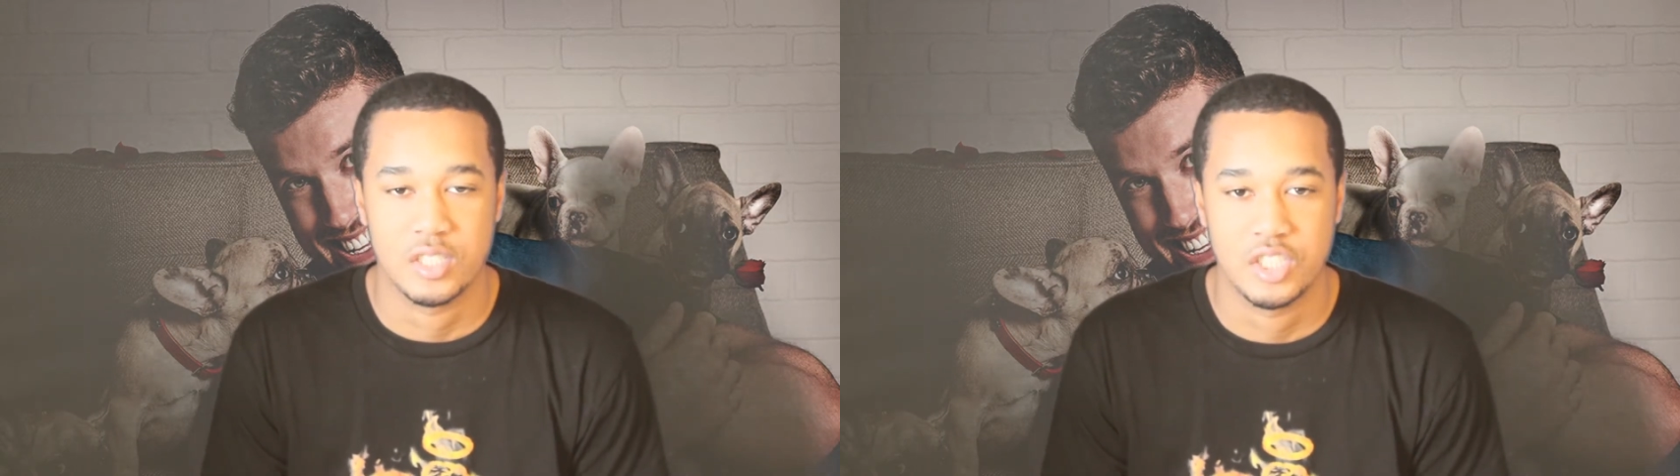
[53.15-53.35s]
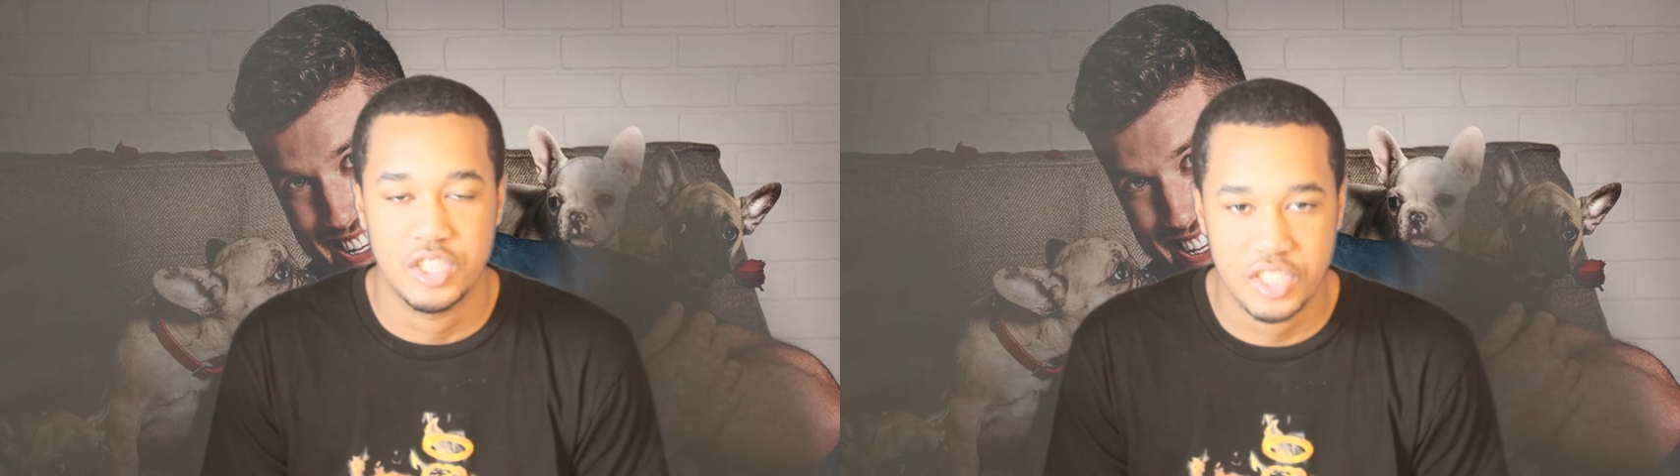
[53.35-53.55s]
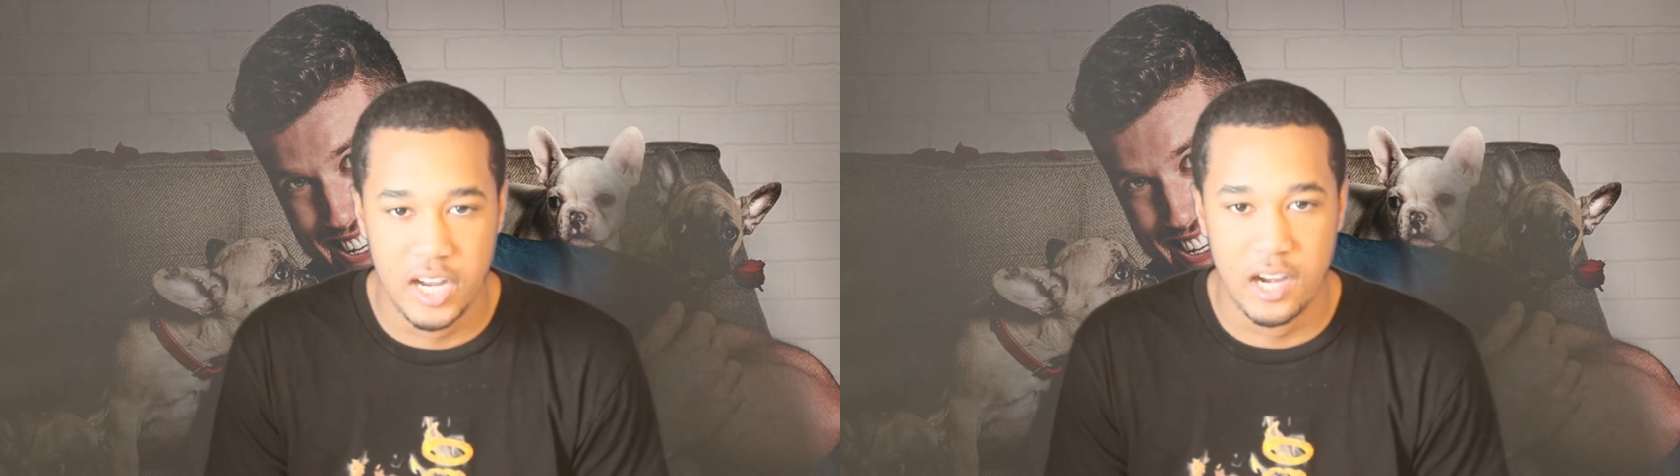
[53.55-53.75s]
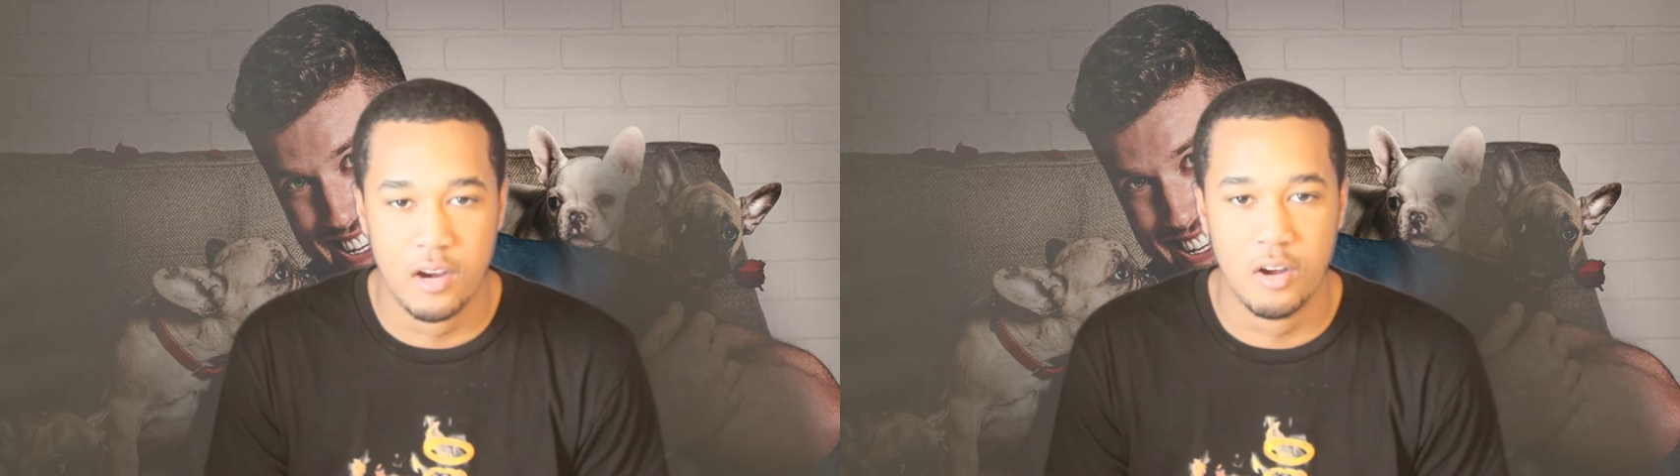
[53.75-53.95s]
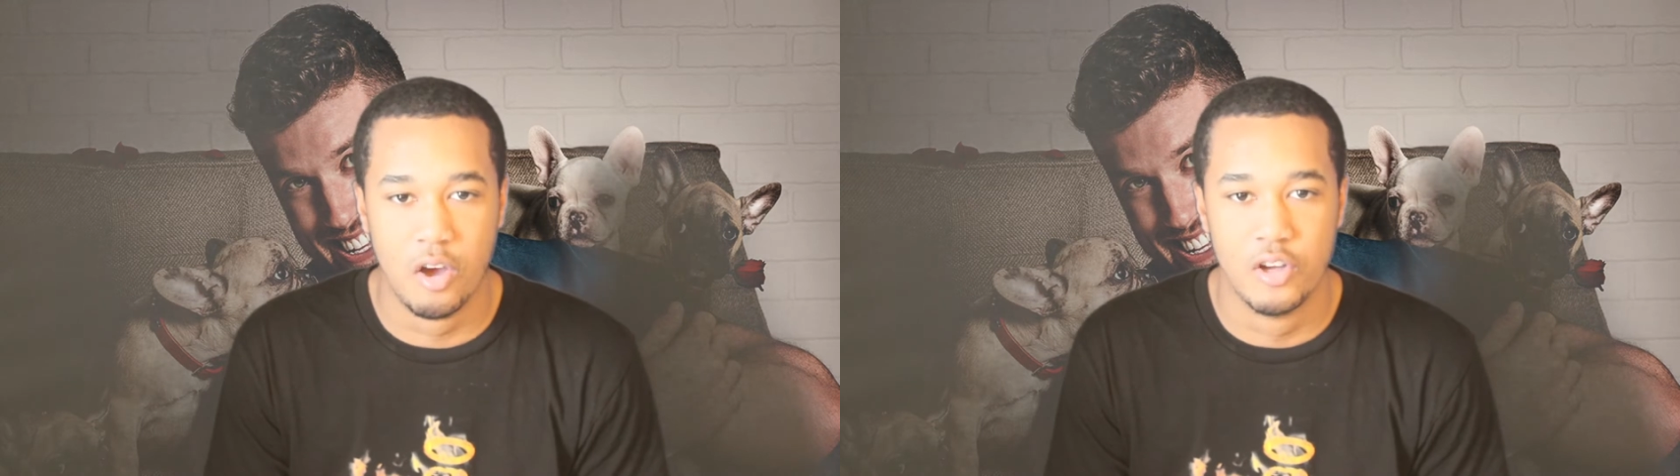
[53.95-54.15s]

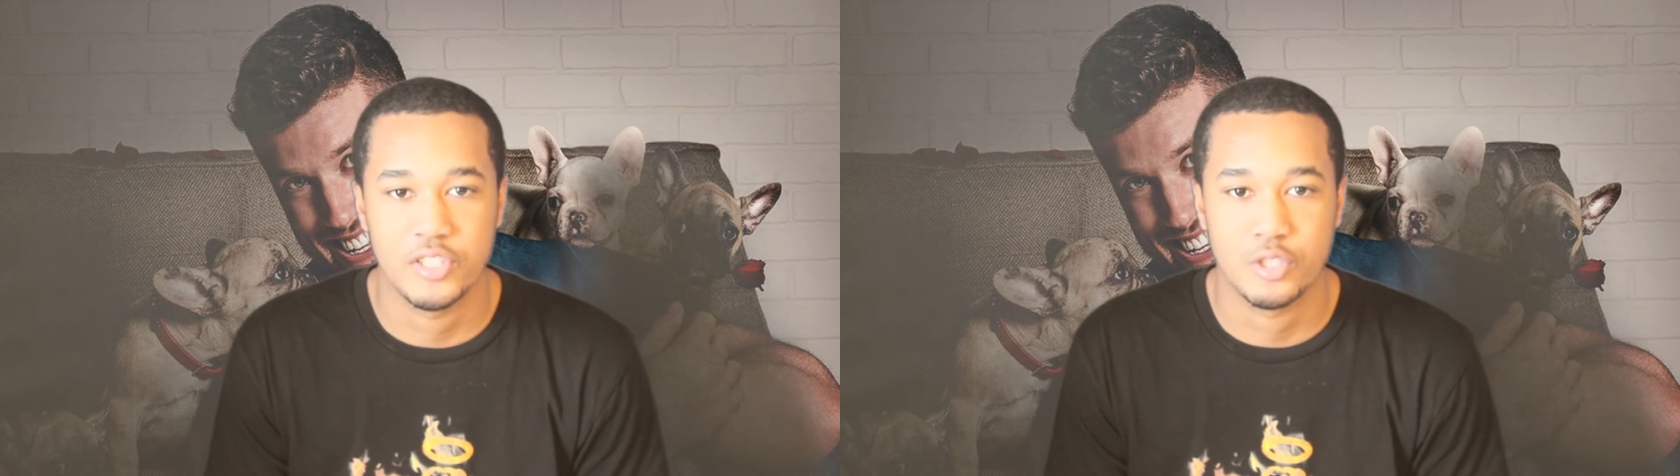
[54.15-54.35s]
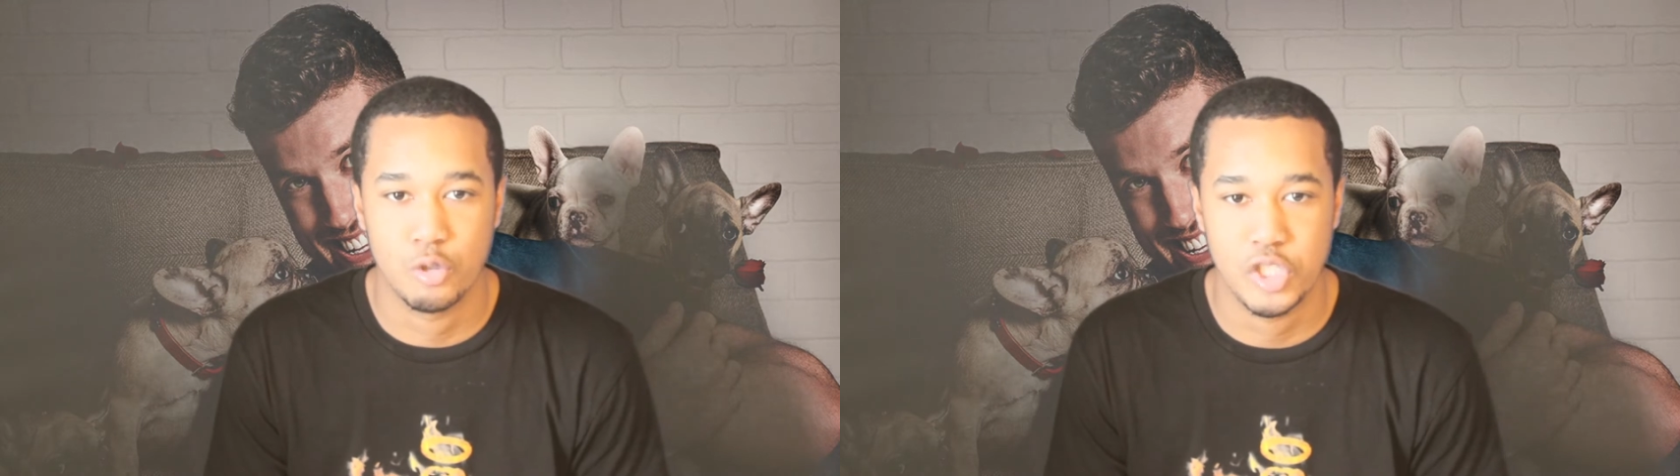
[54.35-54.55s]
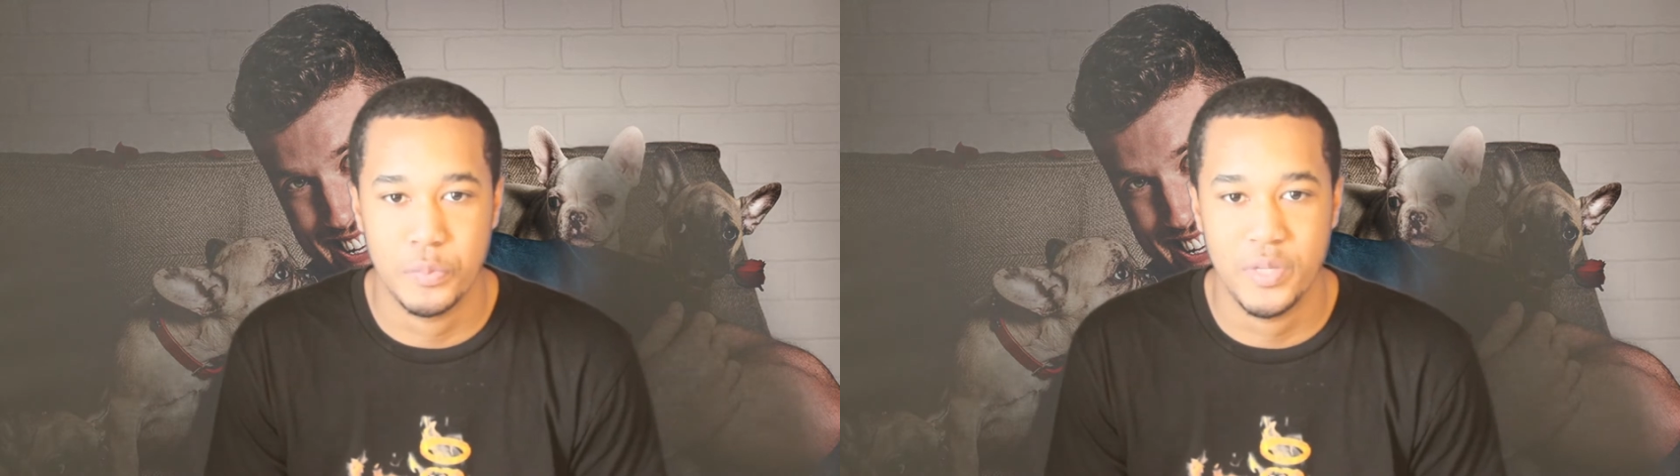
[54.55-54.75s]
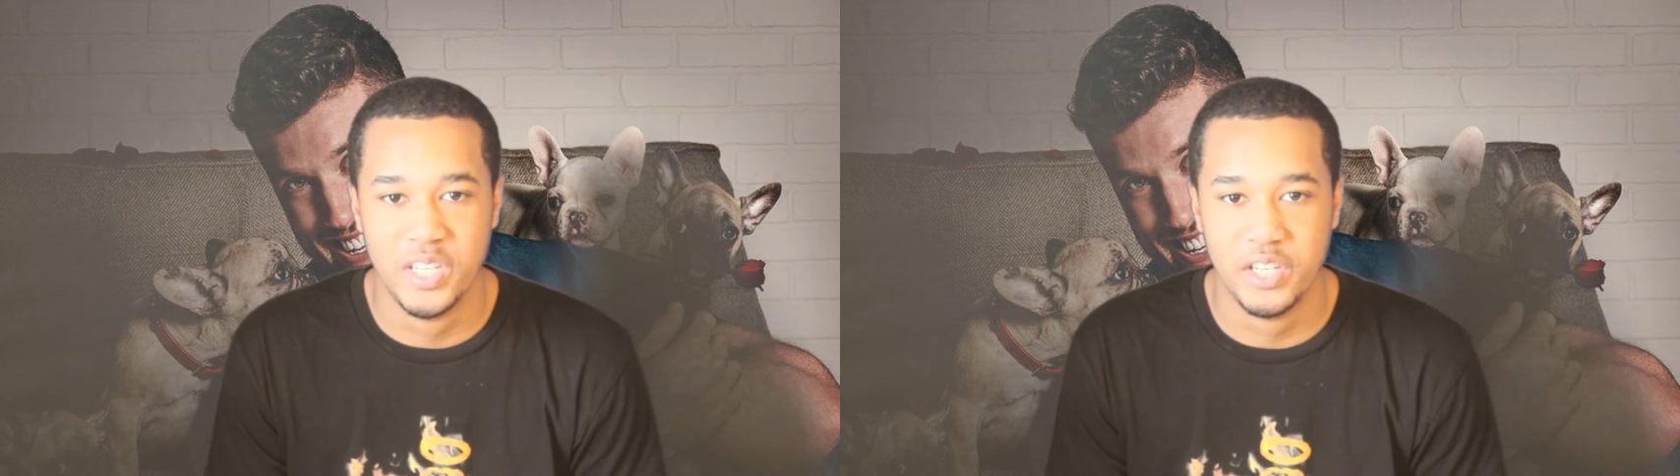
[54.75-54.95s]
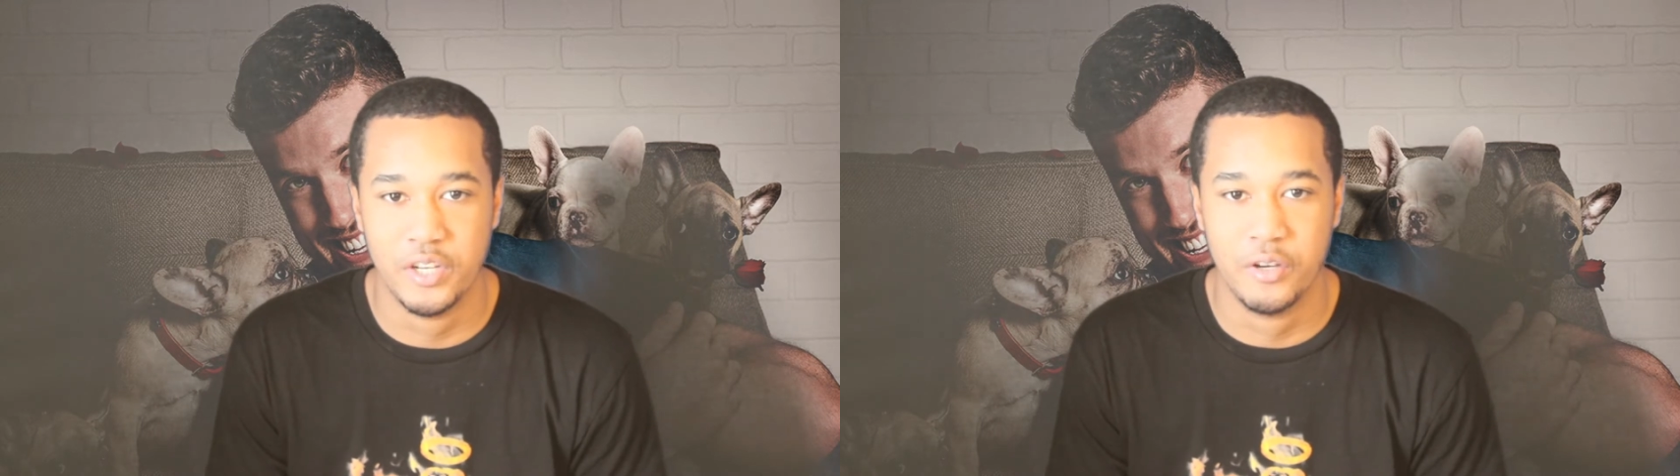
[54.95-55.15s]
Share on social
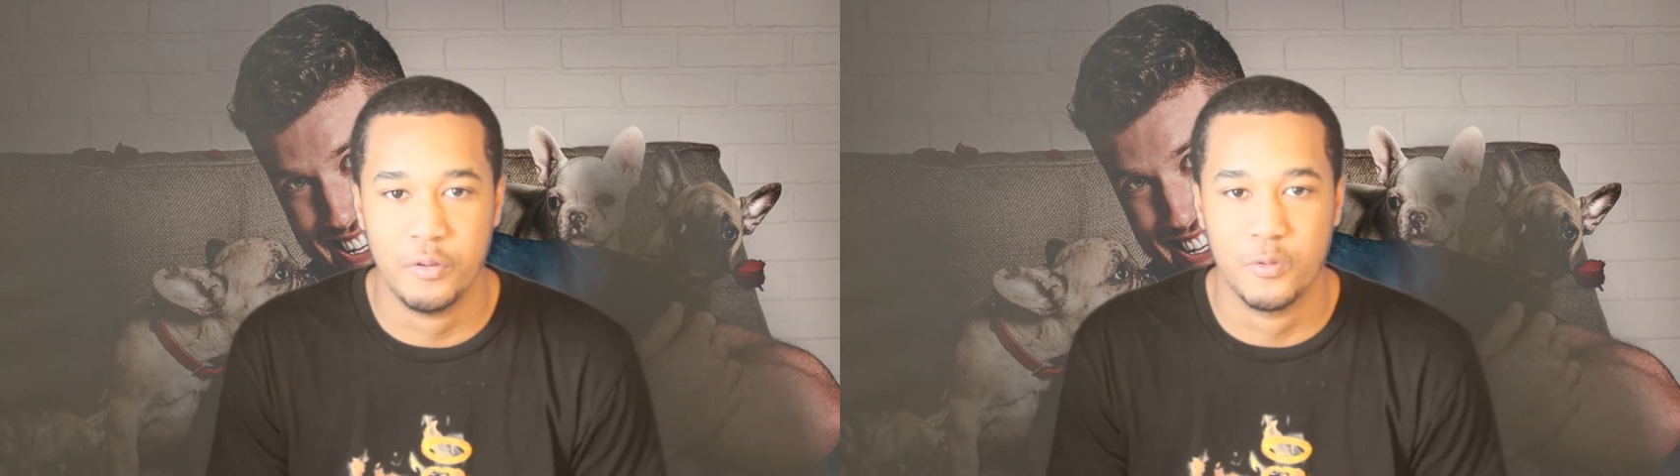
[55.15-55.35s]
media